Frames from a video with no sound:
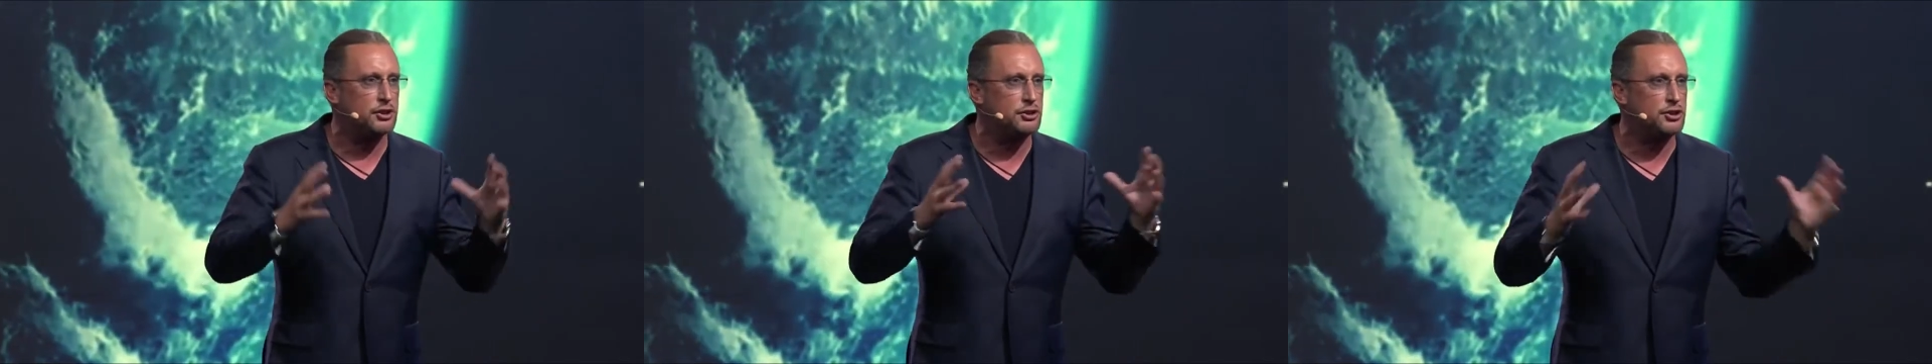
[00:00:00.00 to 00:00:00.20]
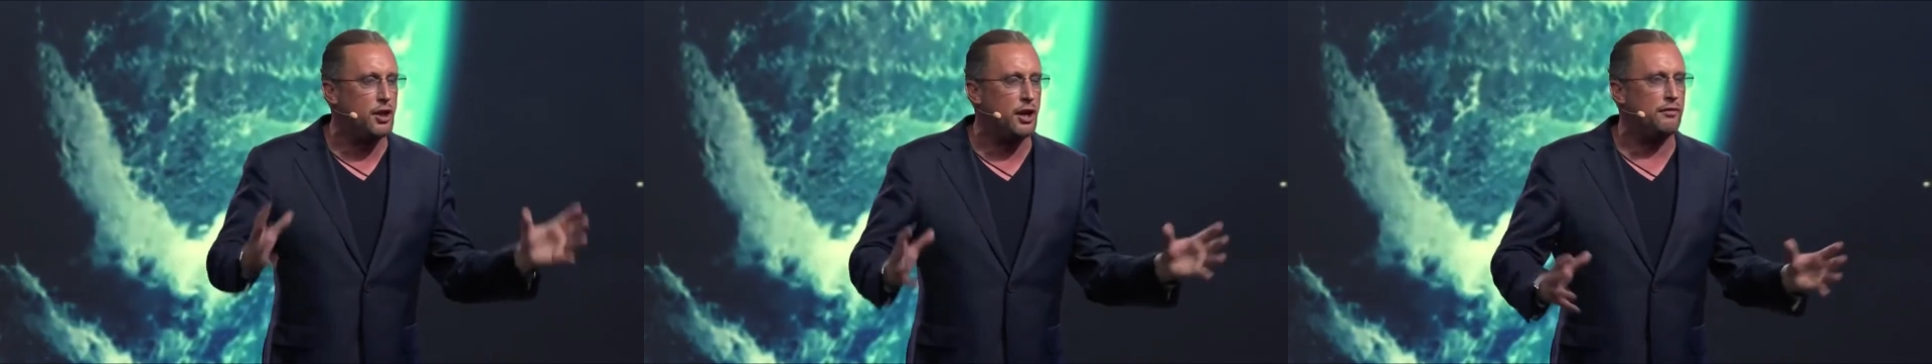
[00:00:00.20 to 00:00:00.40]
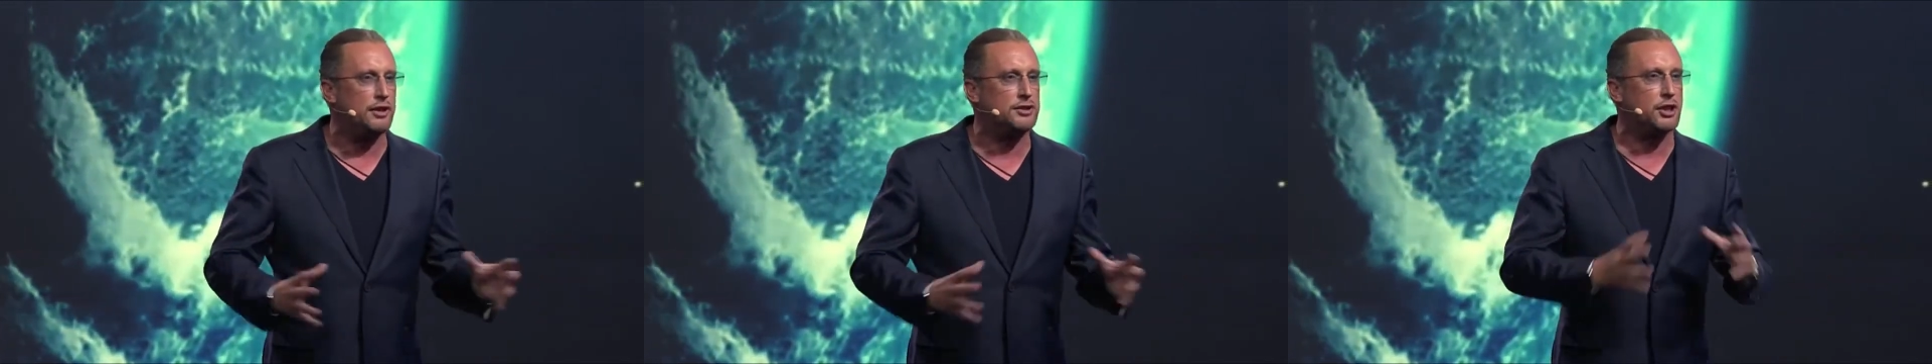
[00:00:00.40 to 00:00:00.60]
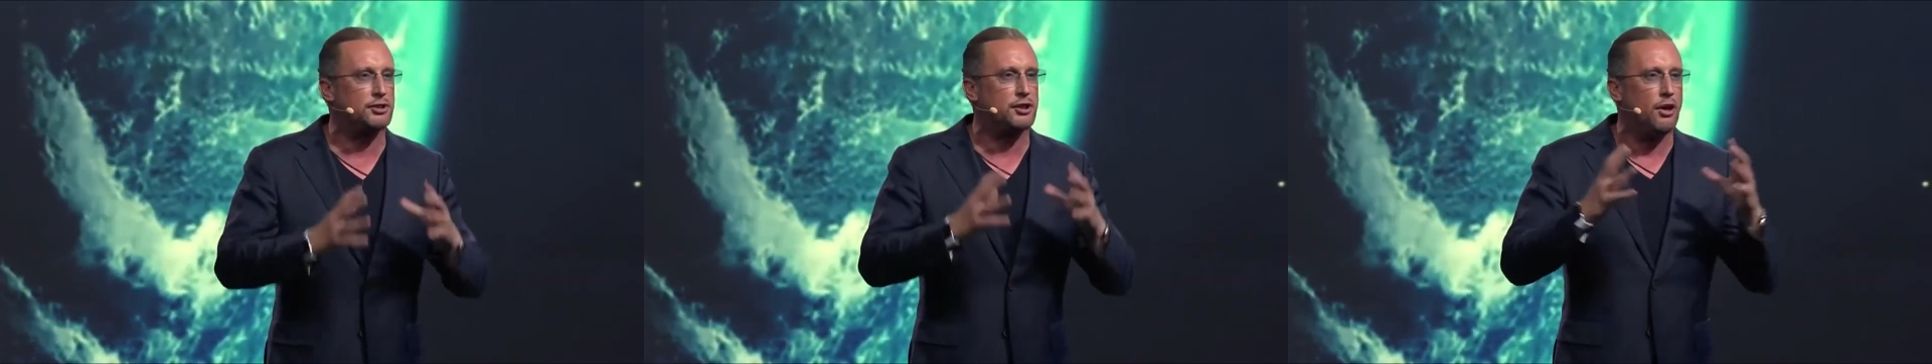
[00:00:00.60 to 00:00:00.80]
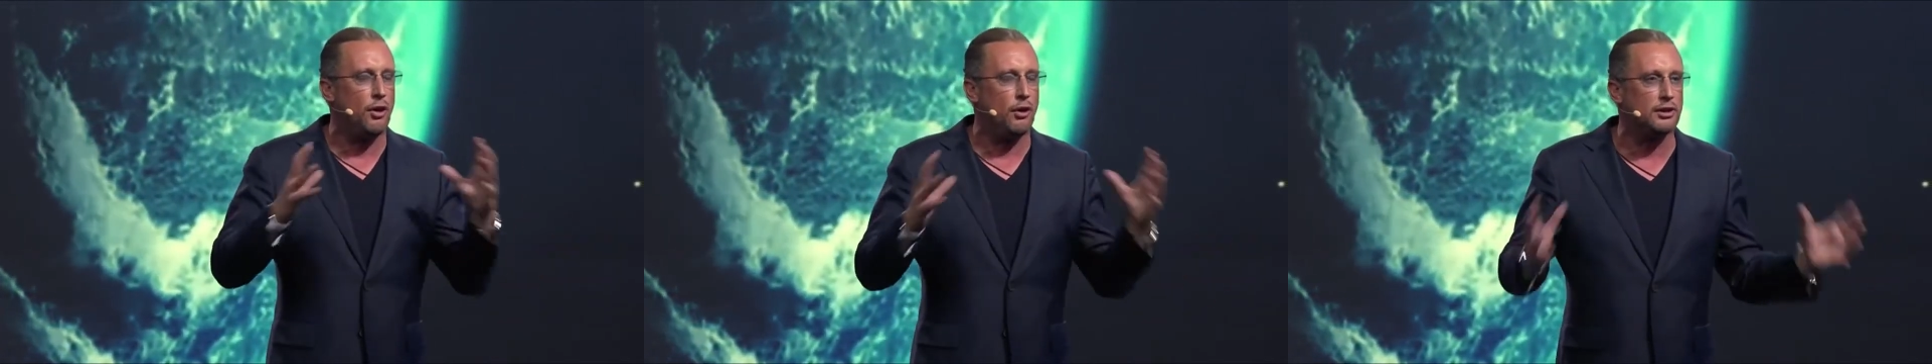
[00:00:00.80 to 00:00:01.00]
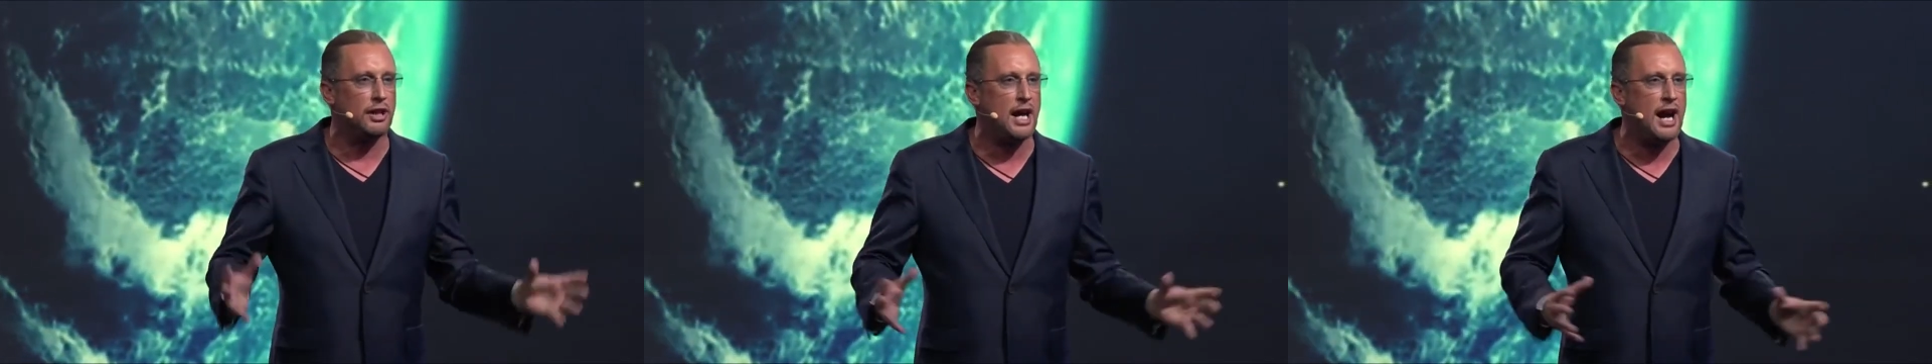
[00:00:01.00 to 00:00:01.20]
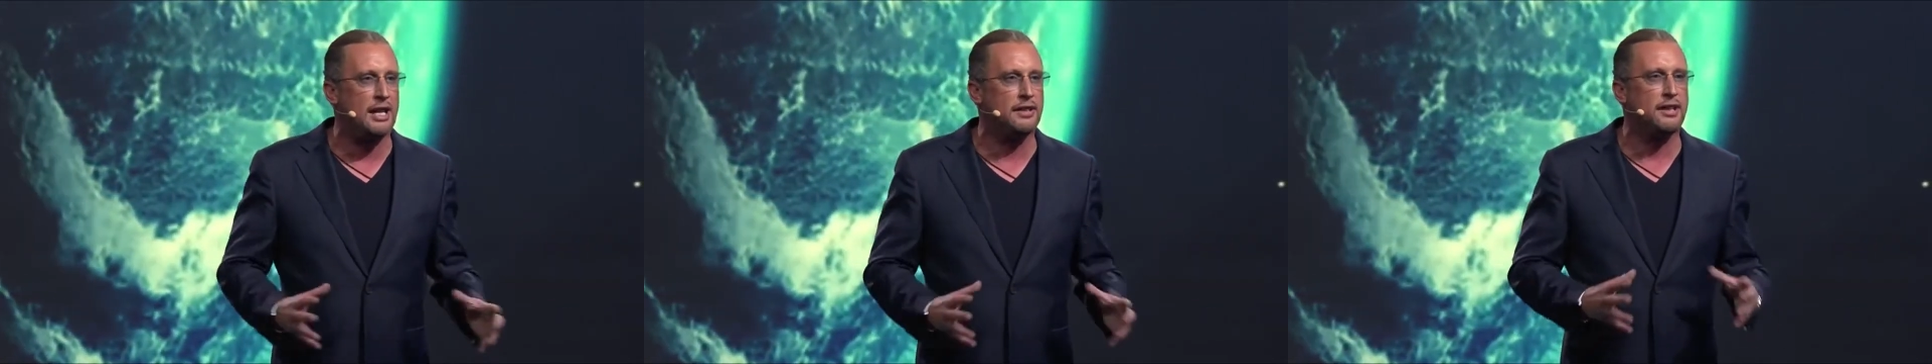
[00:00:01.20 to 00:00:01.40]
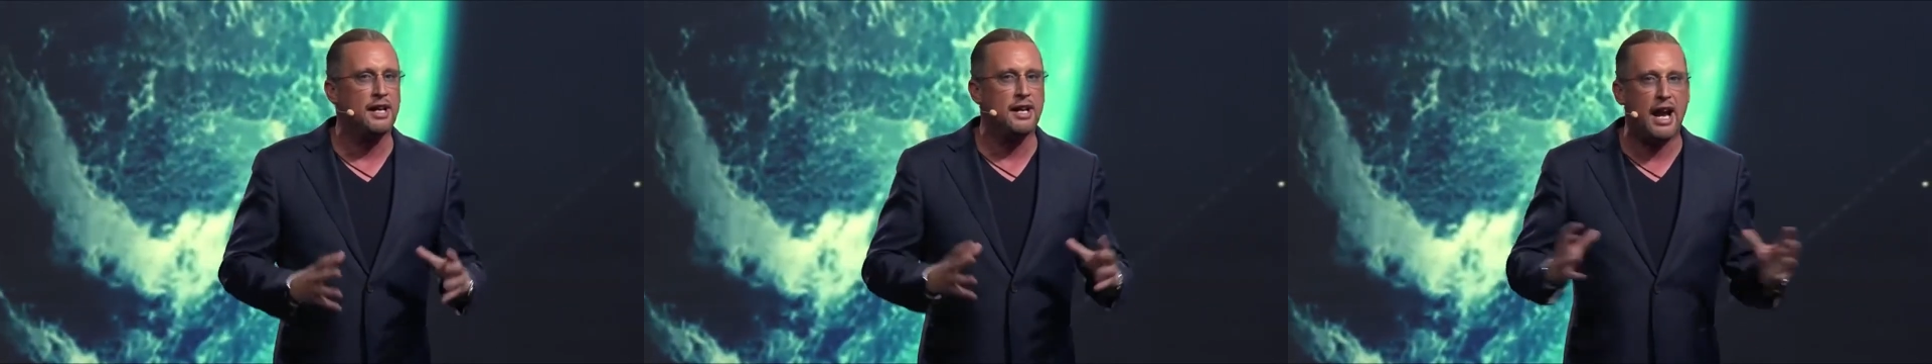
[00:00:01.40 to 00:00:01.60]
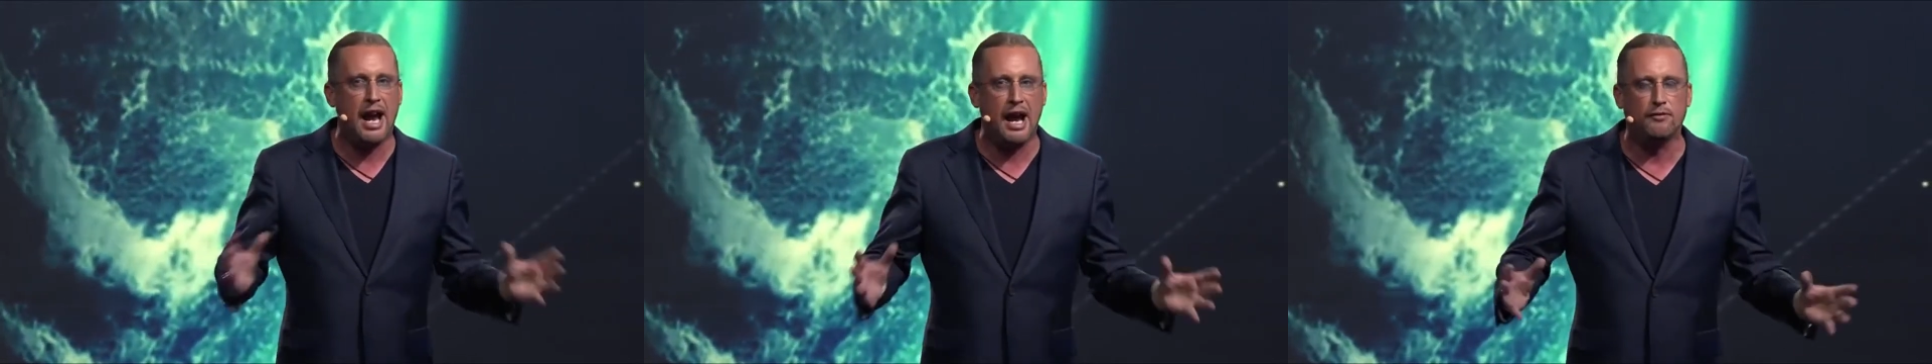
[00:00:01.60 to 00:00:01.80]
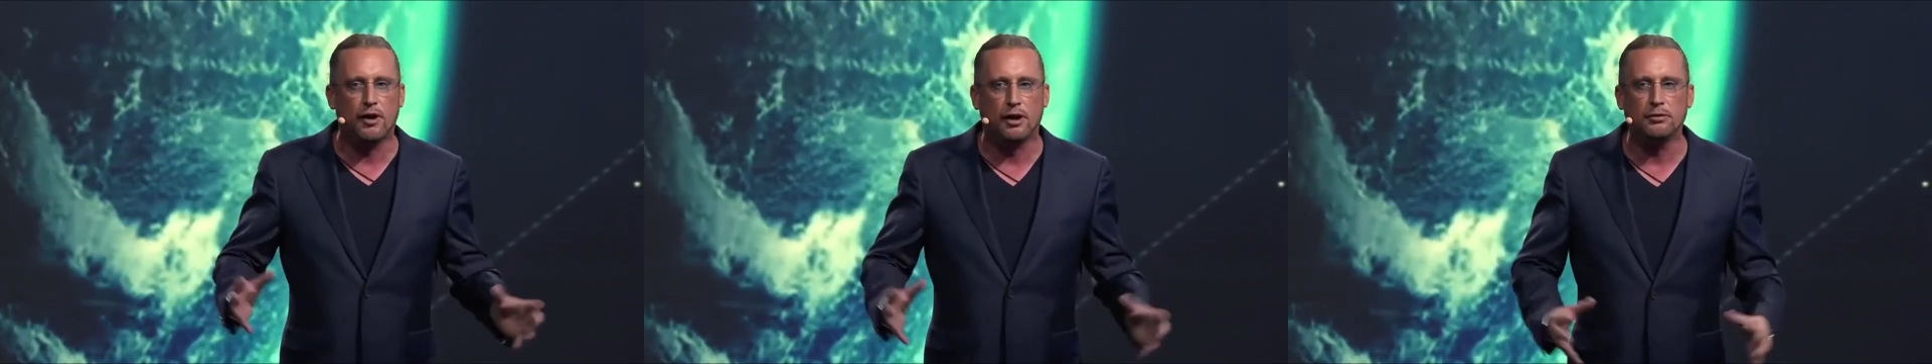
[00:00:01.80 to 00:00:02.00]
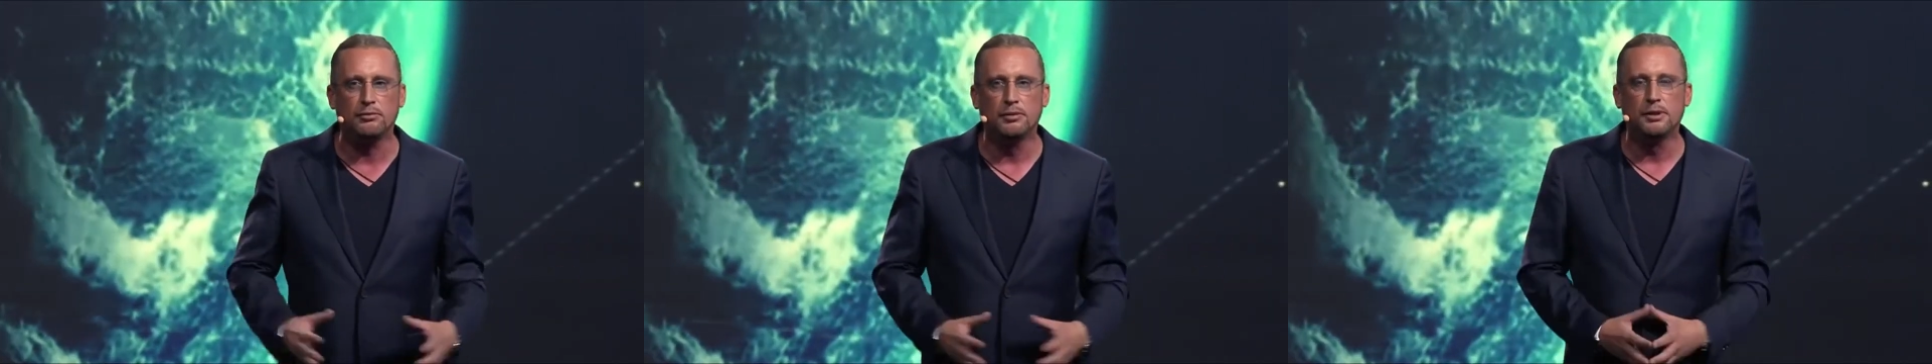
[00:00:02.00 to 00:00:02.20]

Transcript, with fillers: services online ever.